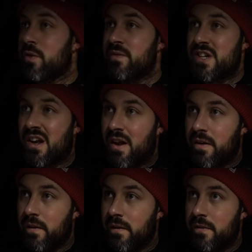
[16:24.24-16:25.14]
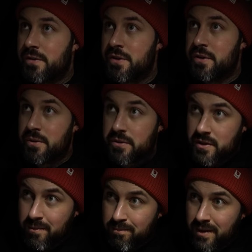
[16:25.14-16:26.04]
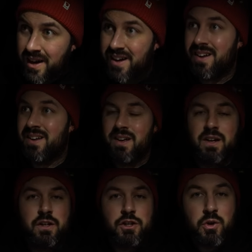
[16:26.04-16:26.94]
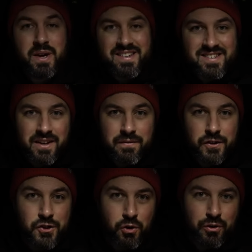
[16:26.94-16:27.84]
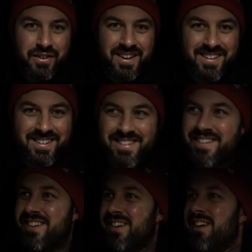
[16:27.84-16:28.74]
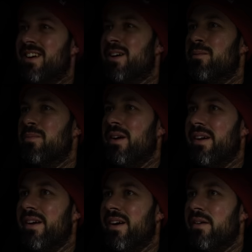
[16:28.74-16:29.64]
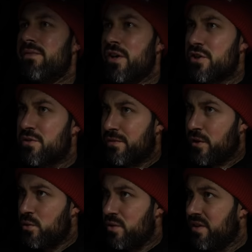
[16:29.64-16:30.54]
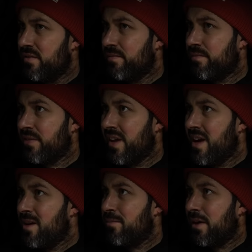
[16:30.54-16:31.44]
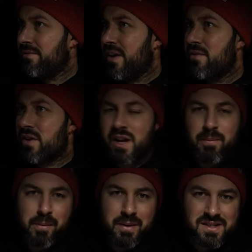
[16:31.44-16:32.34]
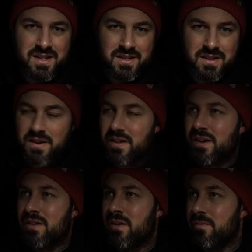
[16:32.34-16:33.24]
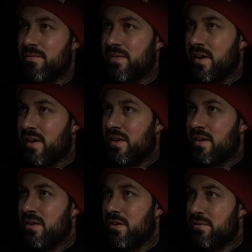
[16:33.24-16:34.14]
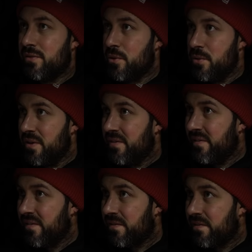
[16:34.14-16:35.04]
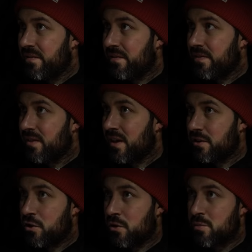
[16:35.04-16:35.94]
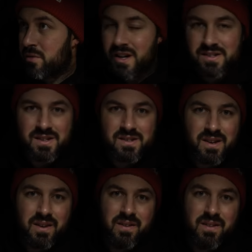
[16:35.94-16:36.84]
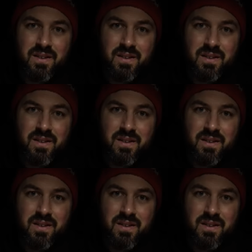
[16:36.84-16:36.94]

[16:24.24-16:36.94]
driven to London to do some, uh, you guessed it, photography. But uh, first, food. My favourite thing about big cities, I think, the, the food. Choice paralysis there.